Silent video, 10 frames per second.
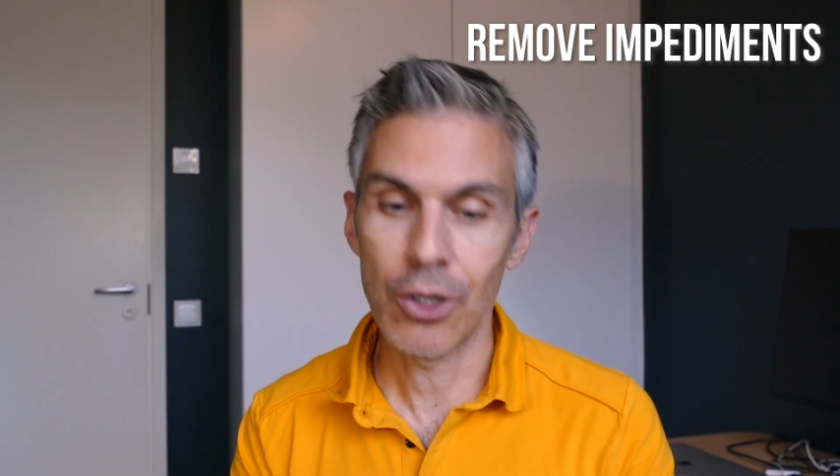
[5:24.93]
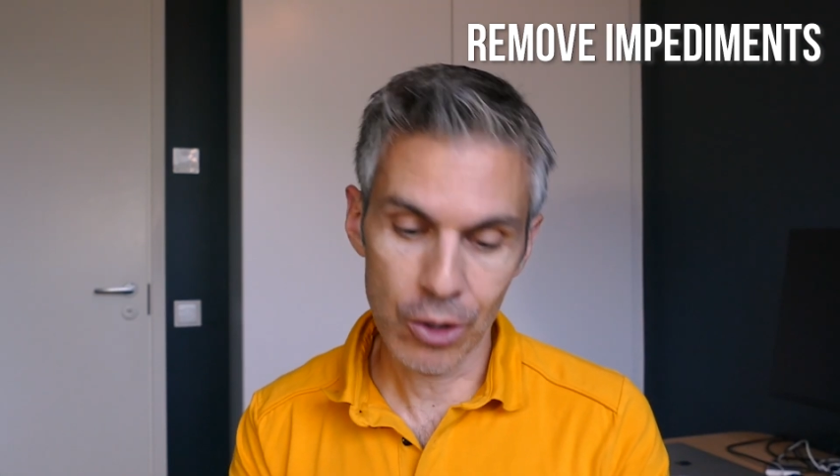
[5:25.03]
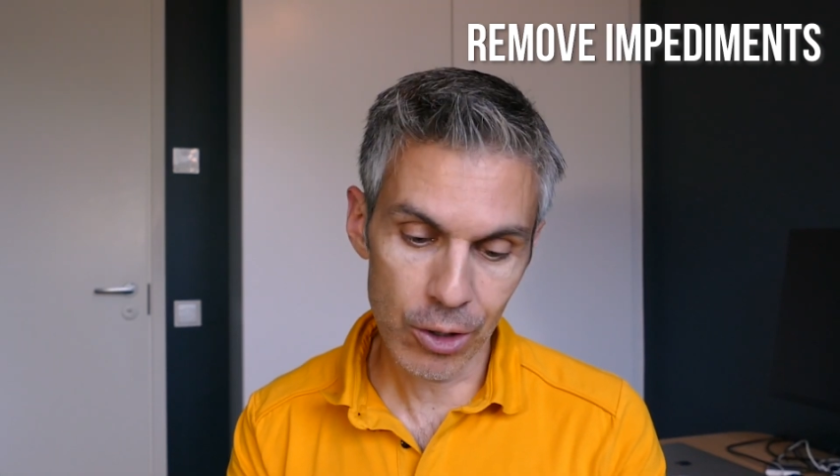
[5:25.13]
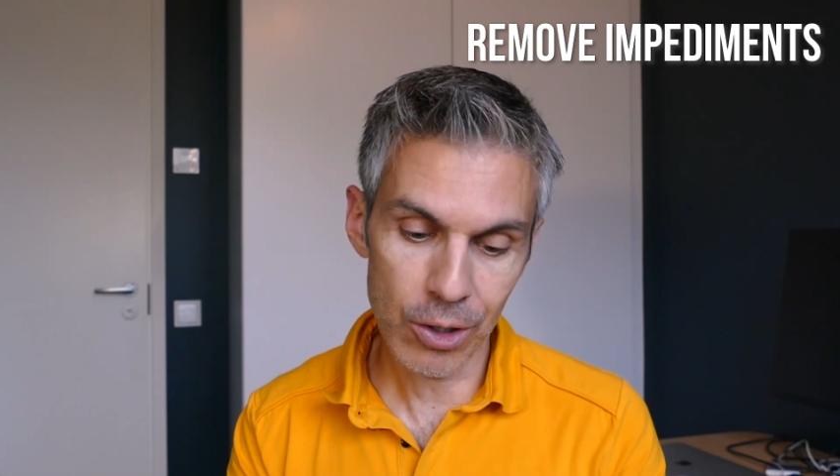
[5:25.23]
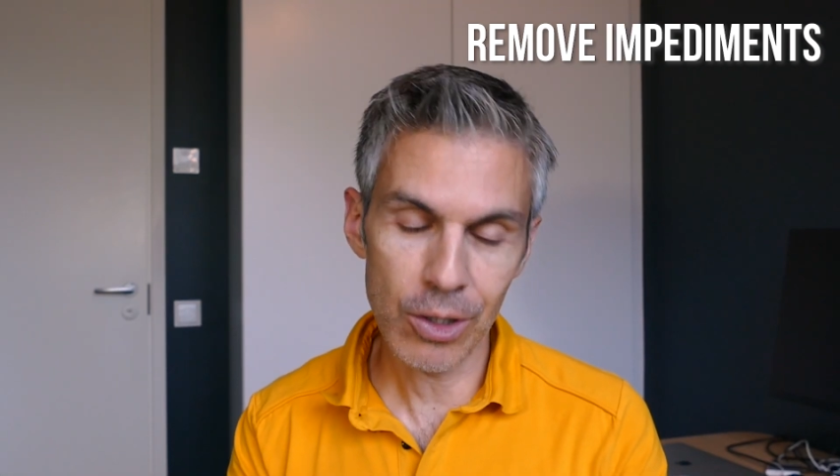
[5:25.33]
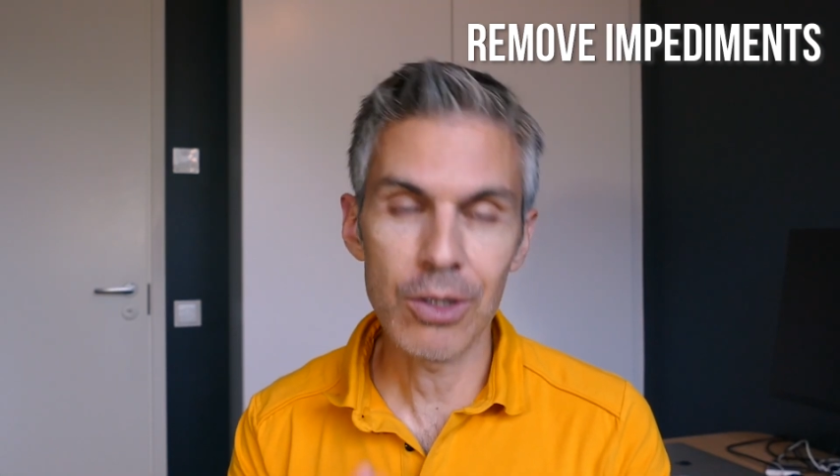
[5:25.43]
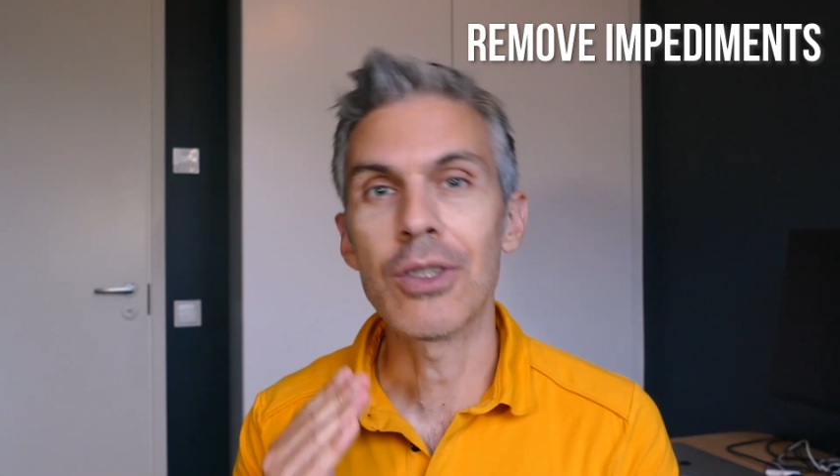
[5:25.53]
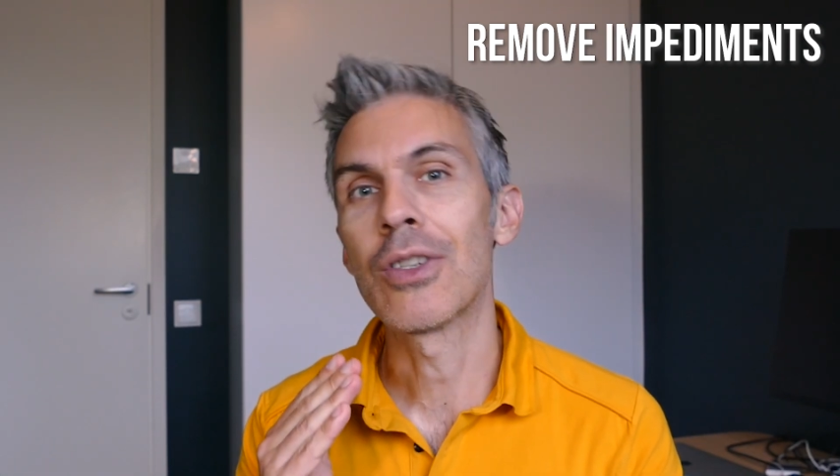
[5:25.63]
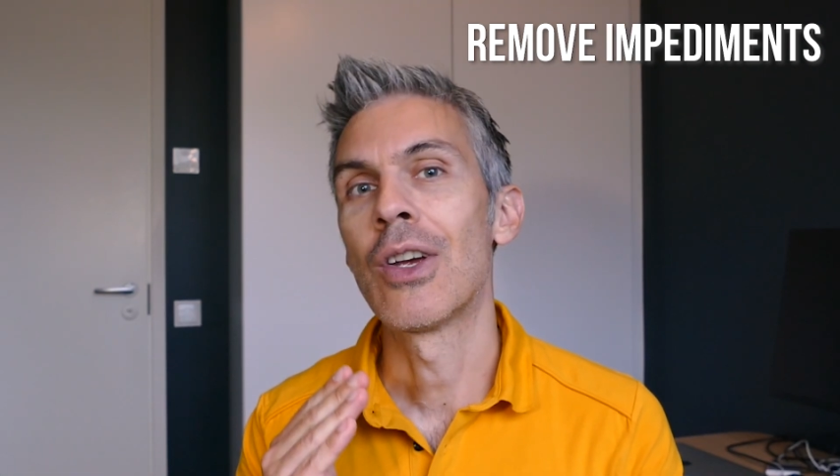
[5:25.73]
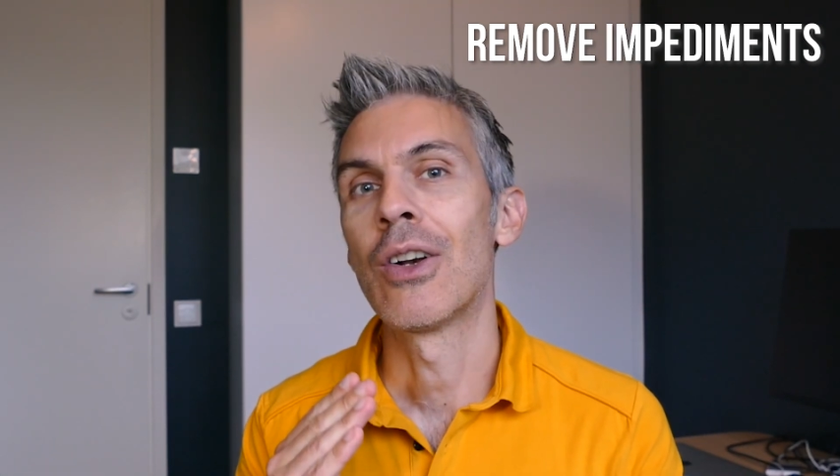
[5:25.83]

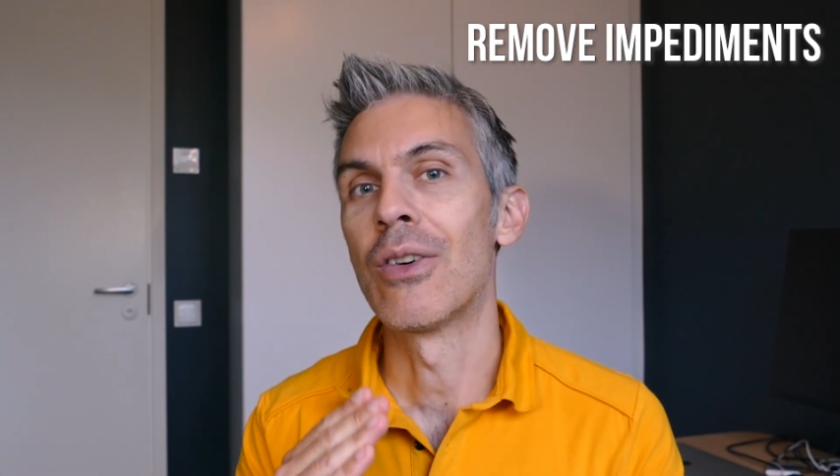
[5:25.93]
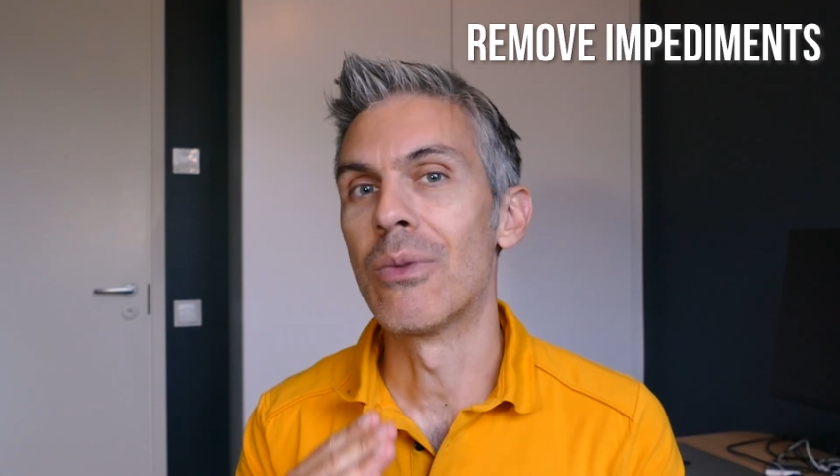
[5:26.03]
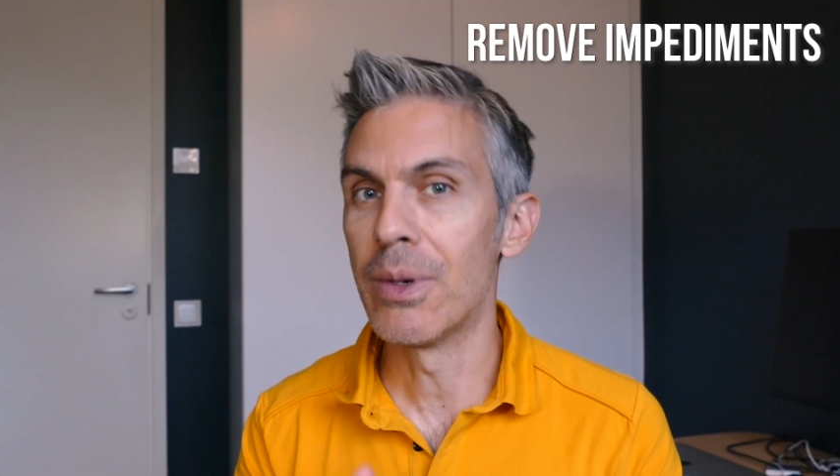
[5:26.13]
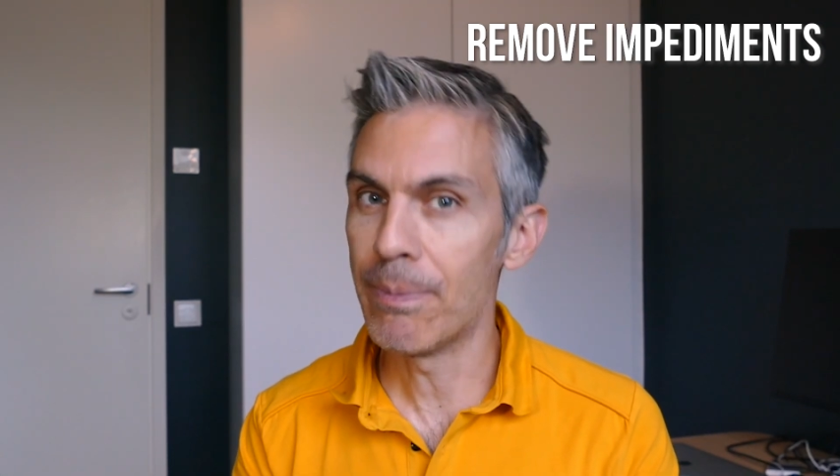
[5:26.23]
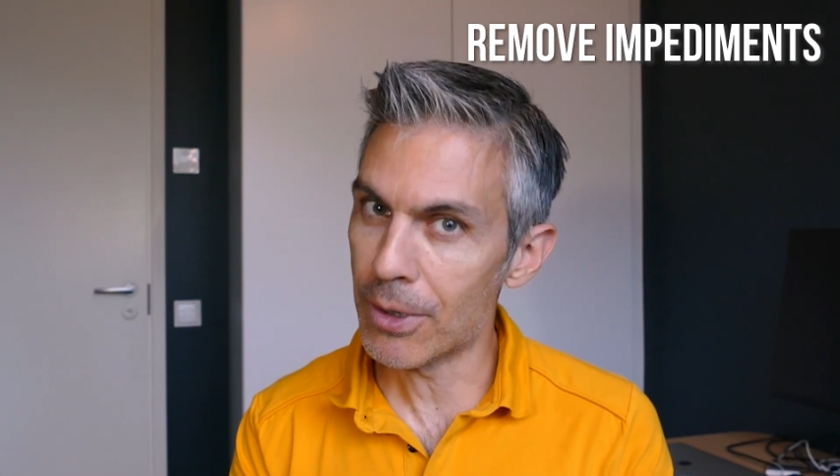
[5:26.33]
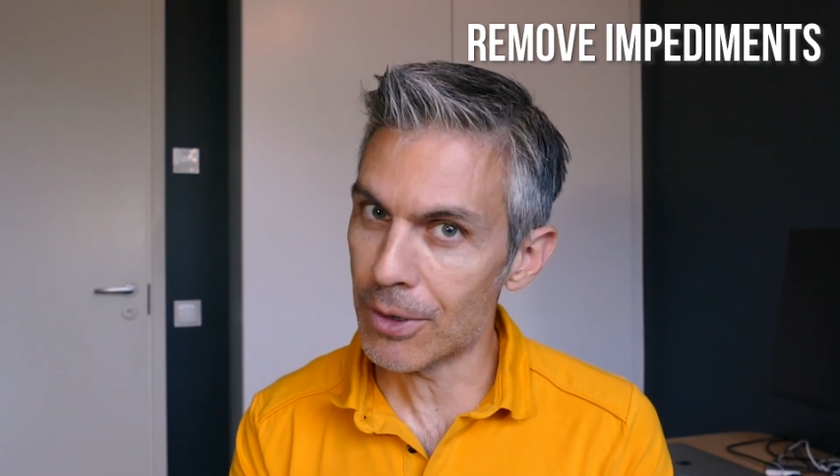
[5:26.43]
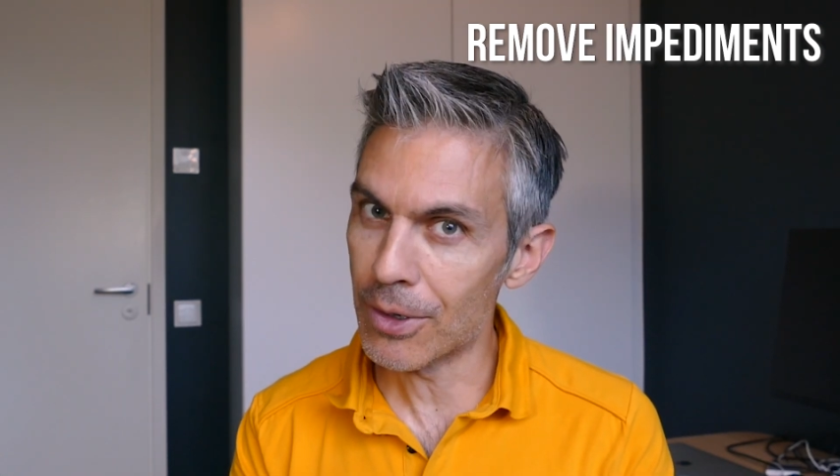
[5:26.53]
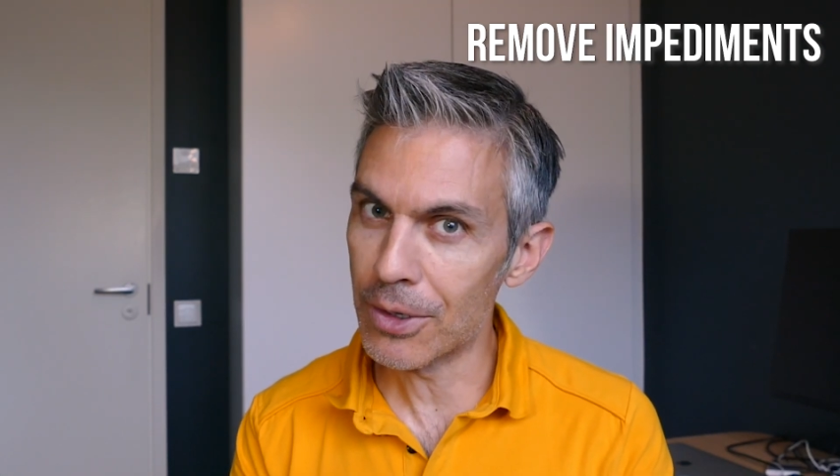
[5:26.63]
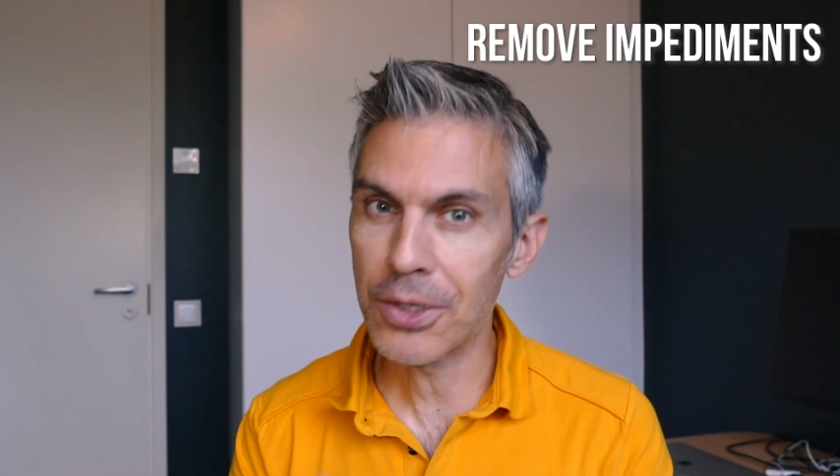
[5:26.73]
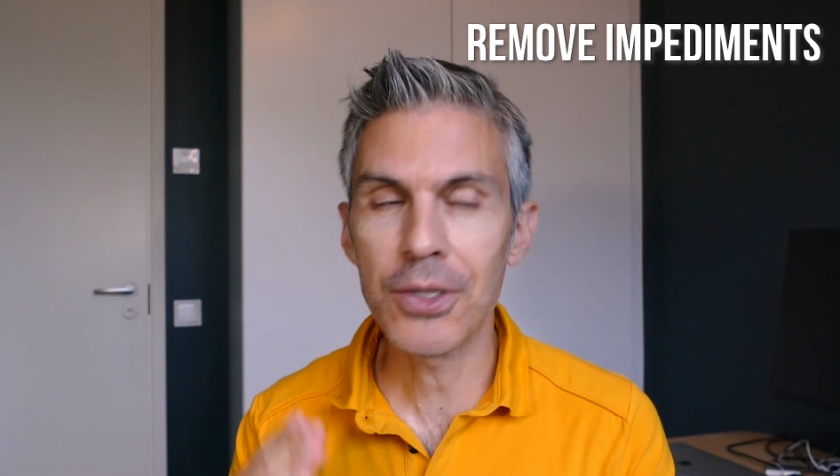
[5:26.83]
calls,
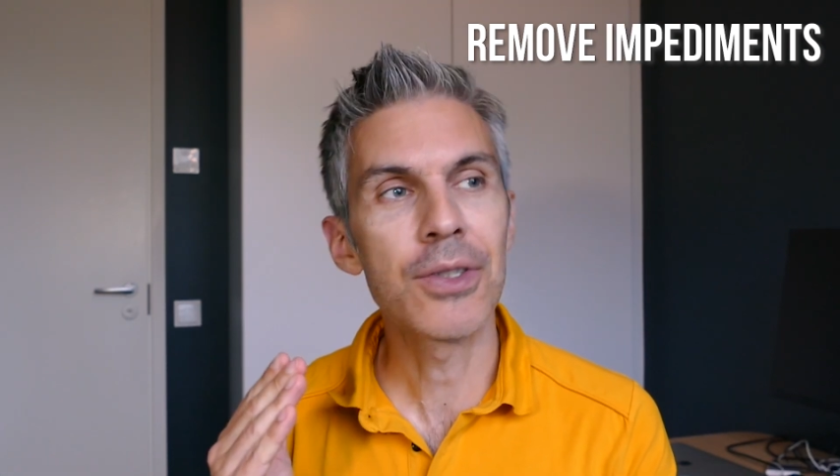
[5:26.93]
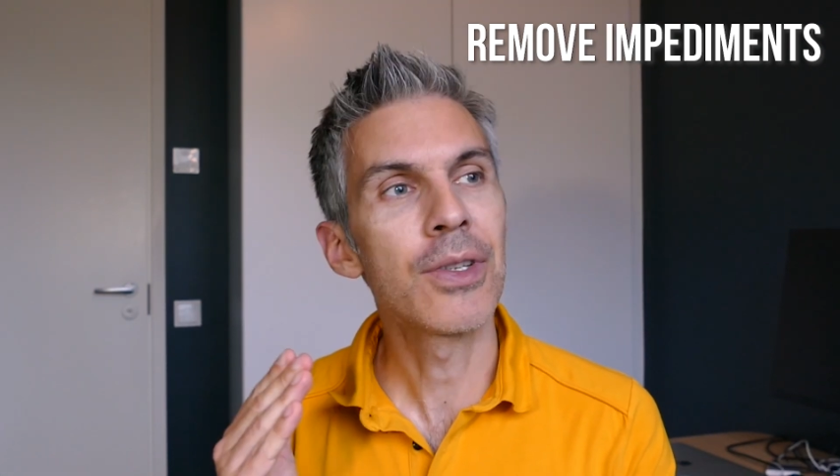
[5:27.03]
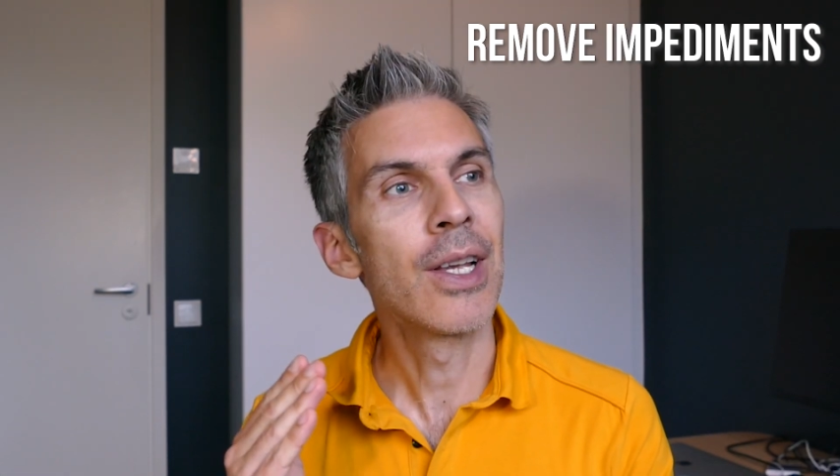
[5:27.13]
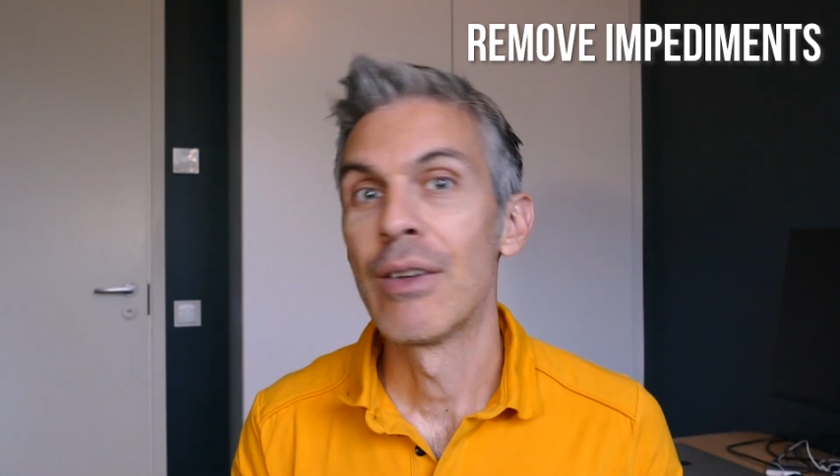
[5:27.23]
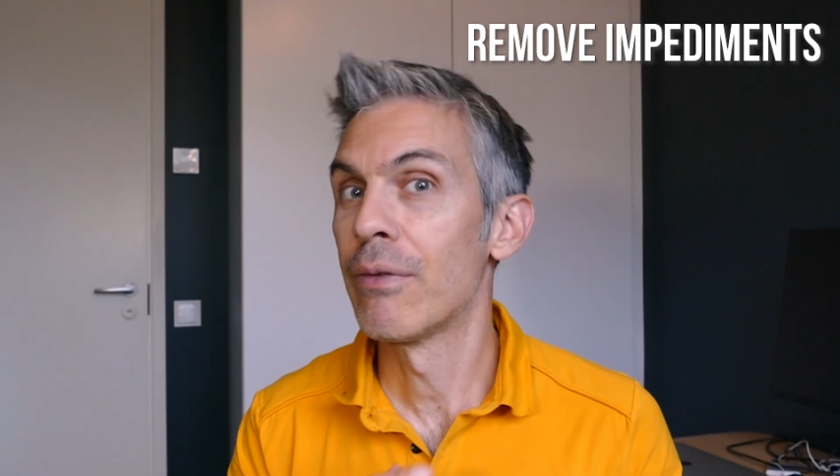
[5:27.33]
reports,